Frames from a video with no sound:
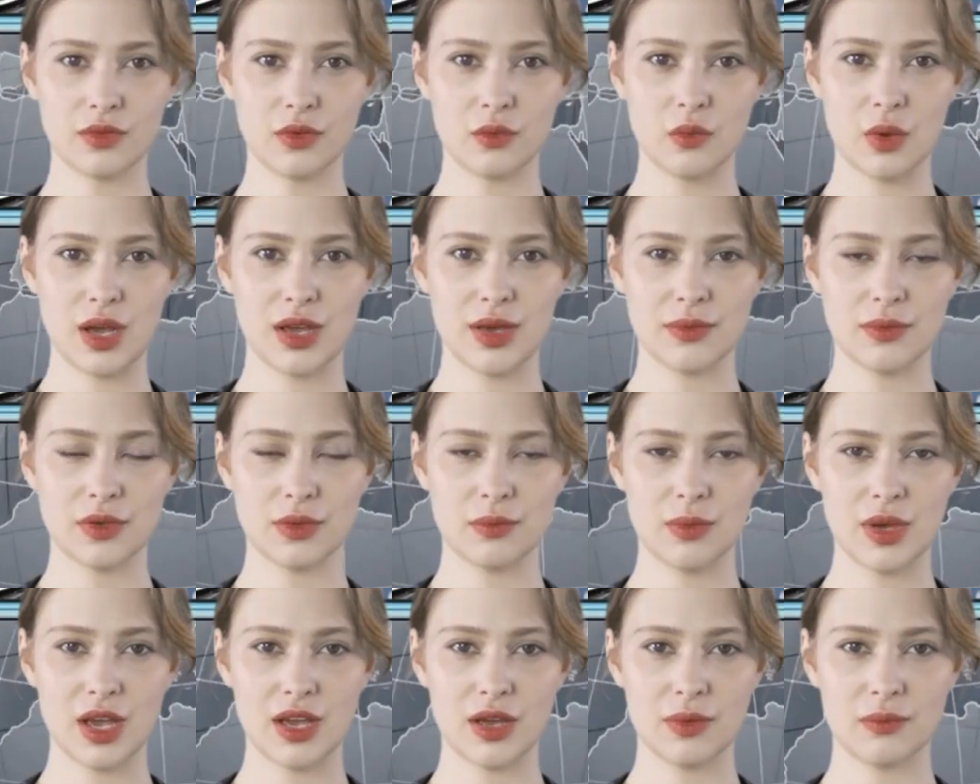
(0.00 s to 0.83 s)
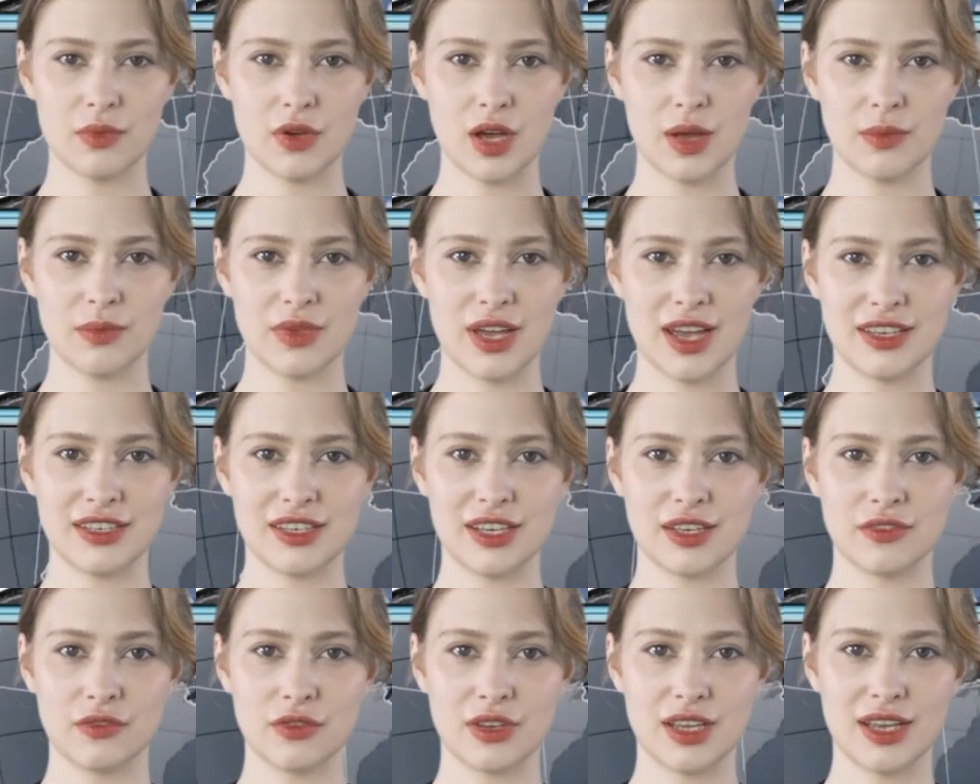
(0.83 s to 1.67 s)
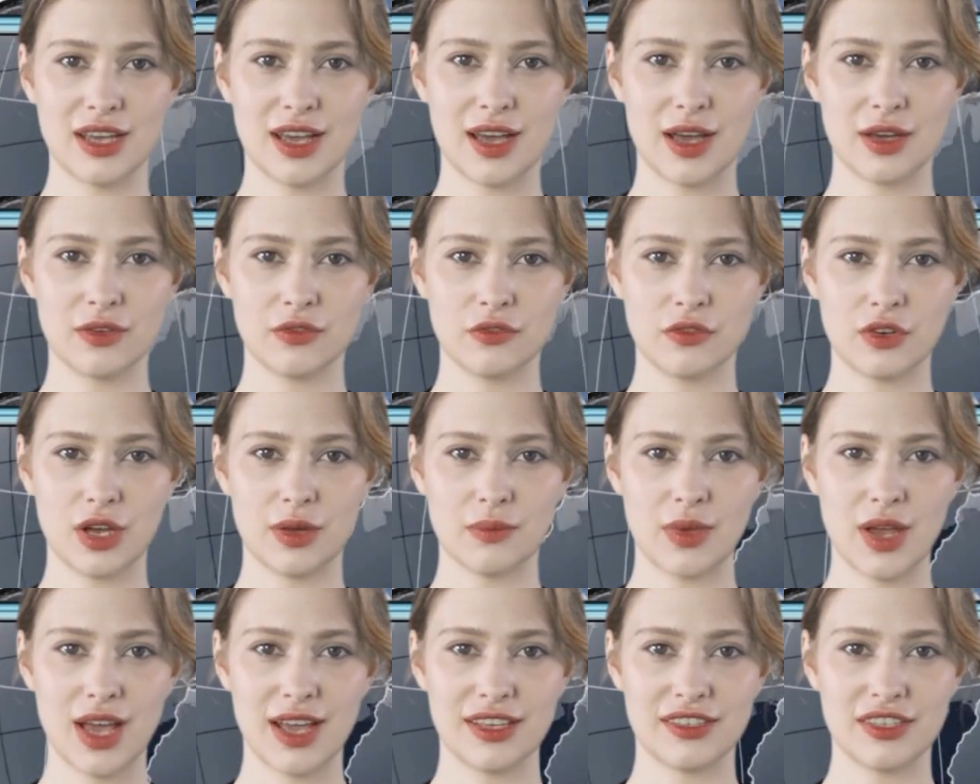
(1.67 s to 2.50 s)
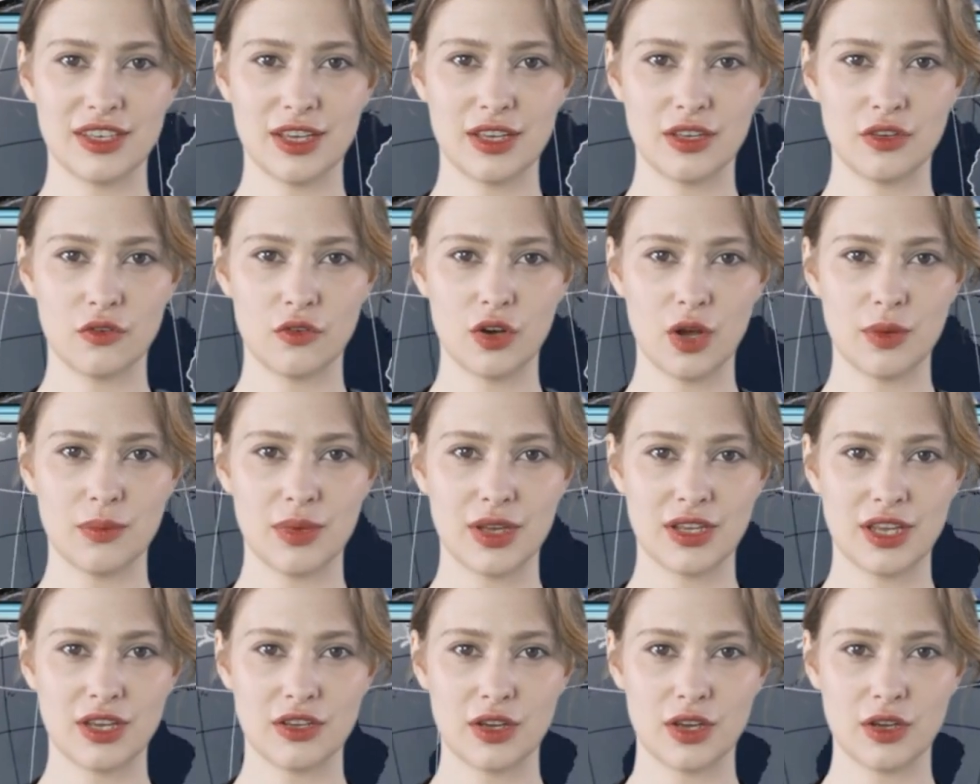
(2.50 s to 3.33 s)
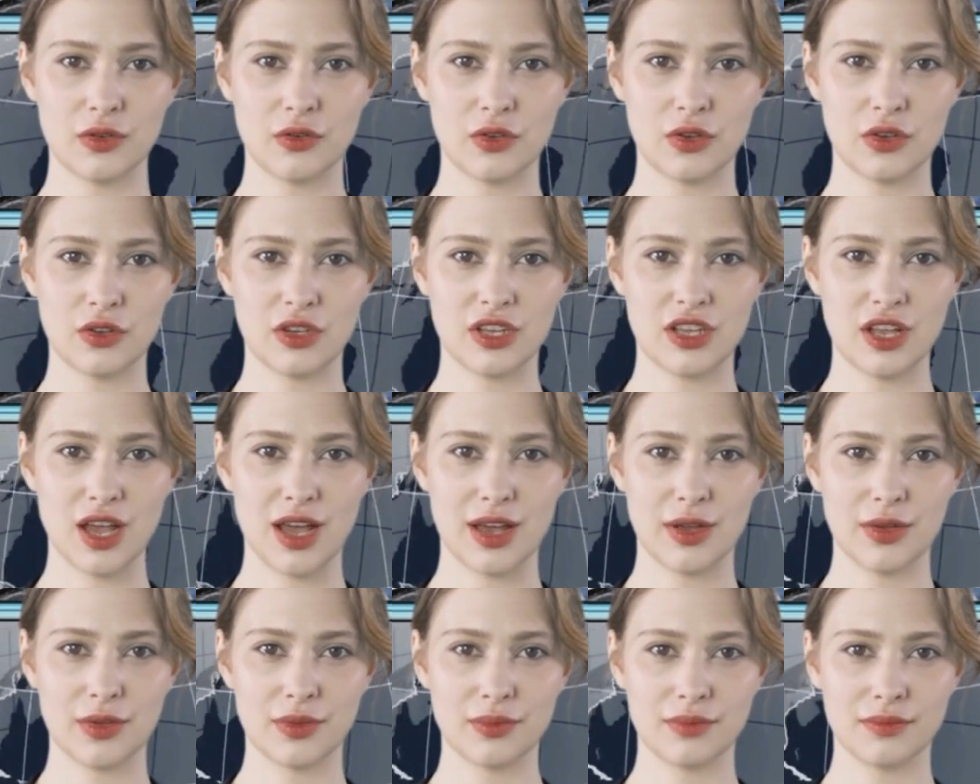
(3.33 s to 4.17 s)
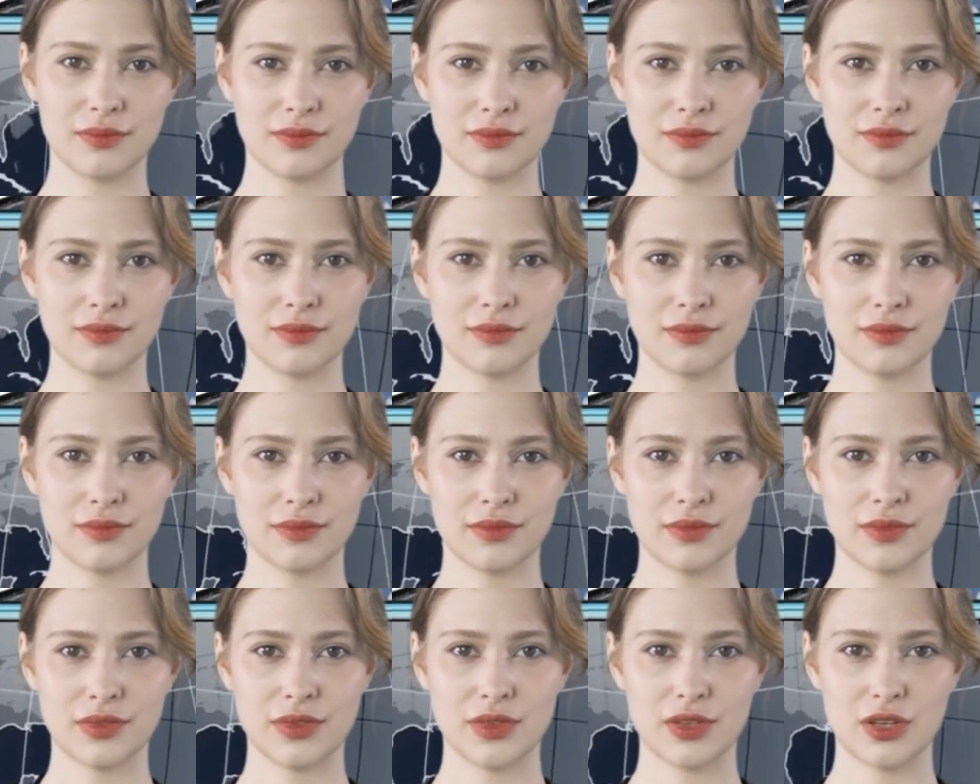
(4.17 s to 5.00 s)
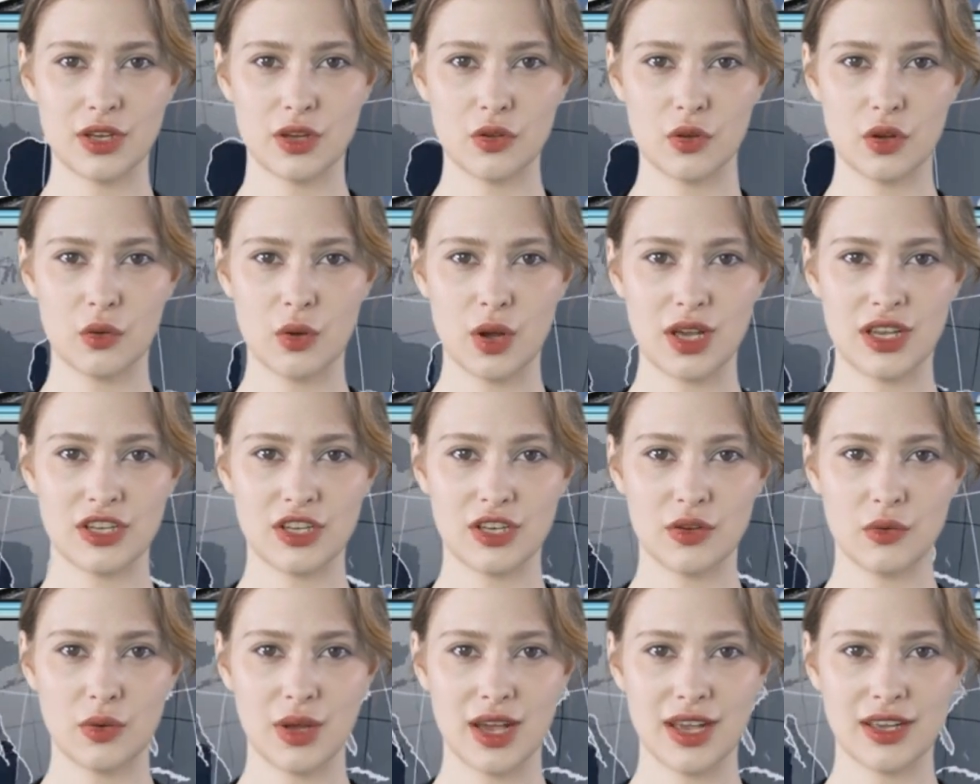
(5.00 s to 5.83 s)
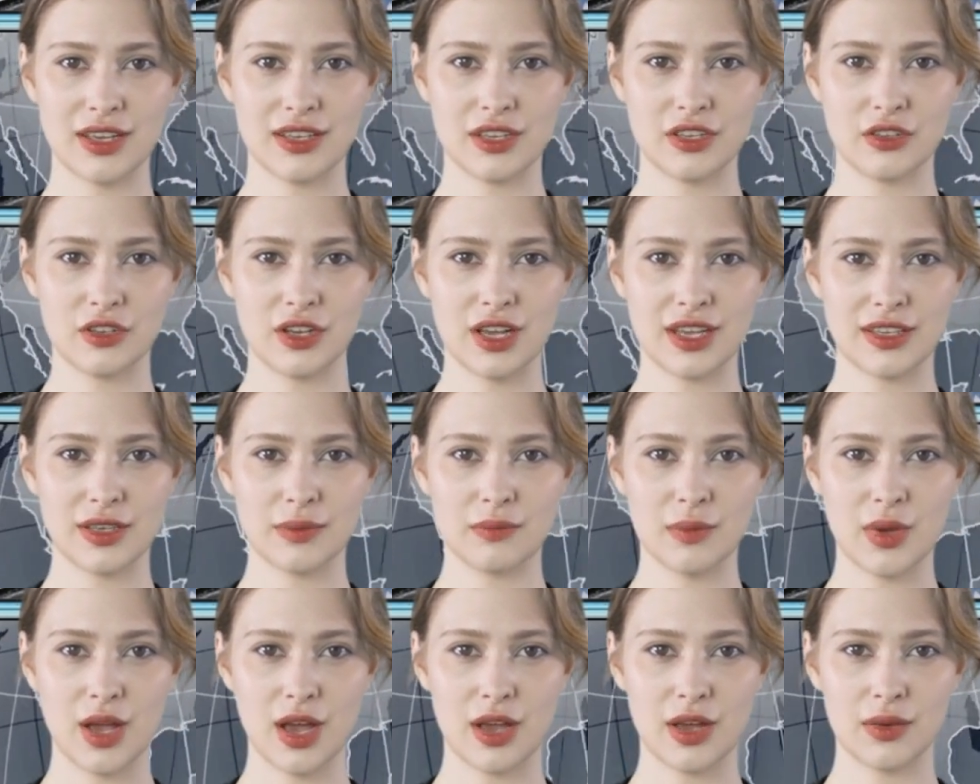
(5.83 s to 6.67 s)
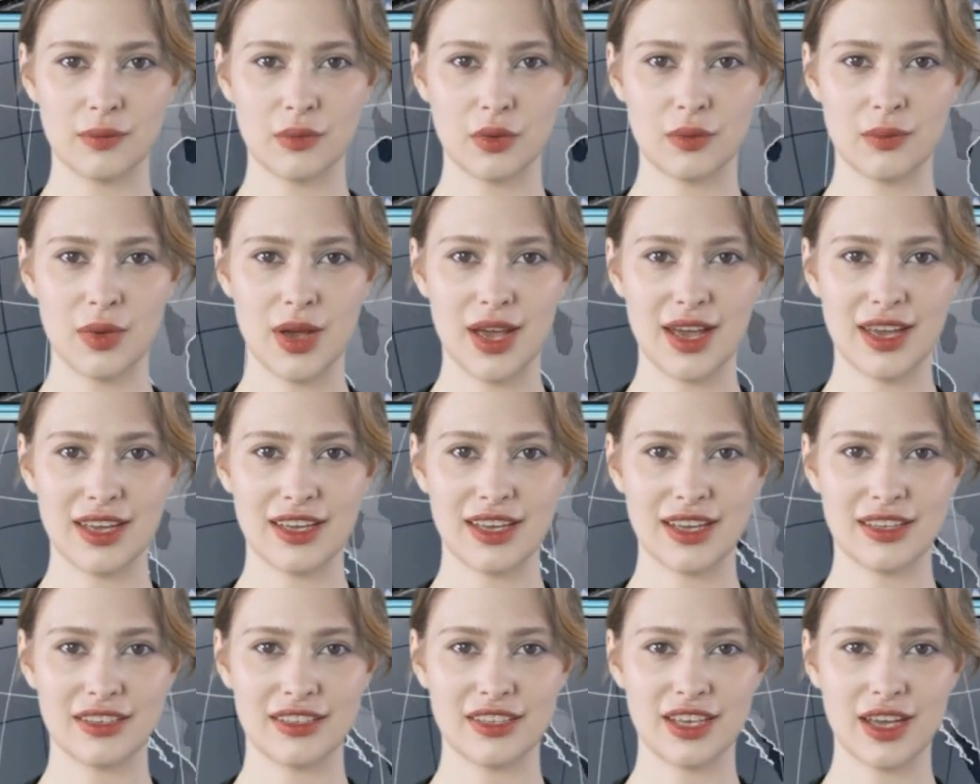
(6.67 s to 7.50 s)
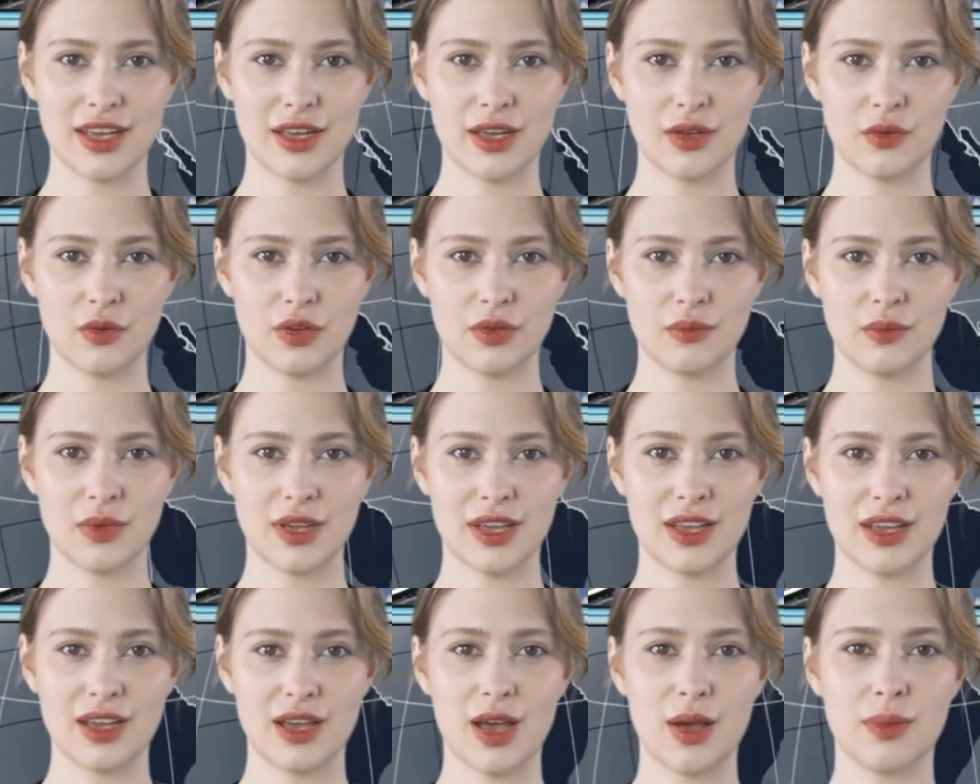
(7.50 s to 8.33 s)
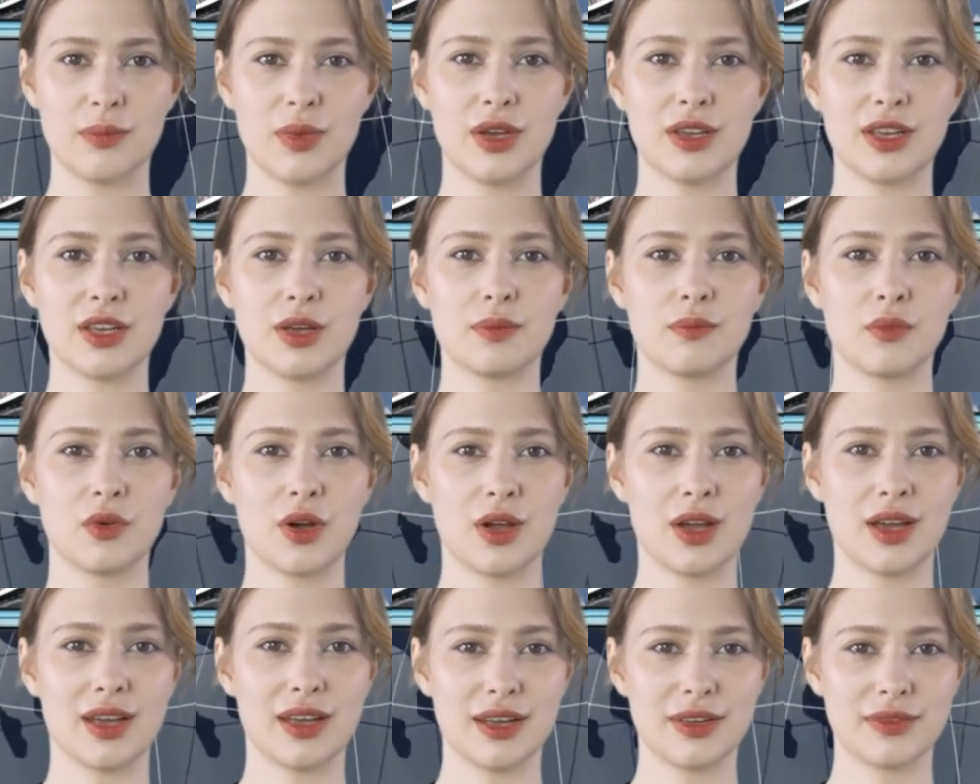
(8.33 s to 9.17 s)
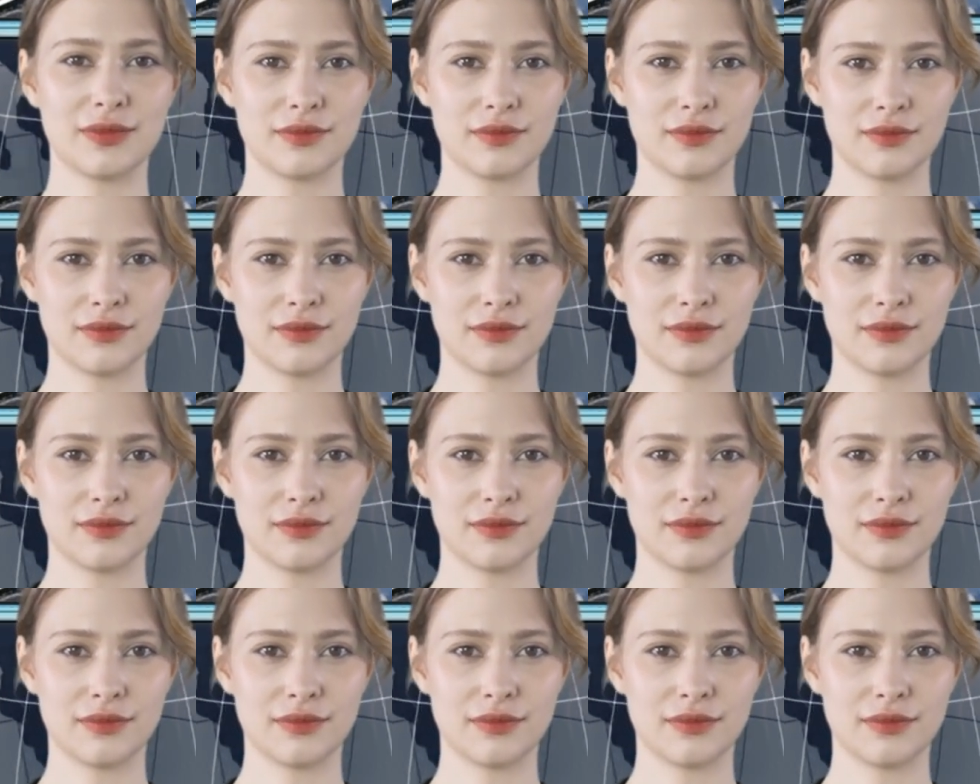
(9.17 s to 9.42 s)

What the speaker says: Welcome to Polymer Update TV, a free plastics raw material news show. You are watching weekly trends in polymer buying and selling with me, Amelia Brook.